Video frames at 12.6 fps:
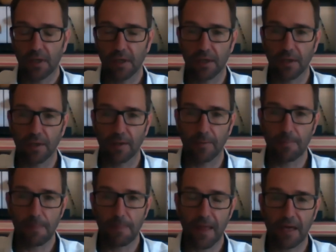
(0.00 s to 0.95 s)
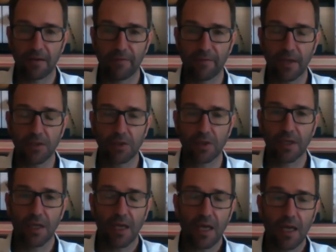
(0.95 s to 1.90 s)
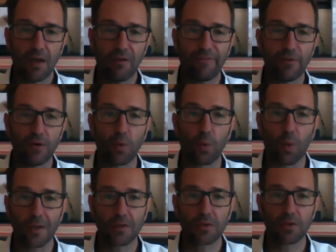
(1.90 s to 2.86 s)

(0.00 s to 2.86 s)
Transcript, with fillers: Um, yes. And eventually, if you want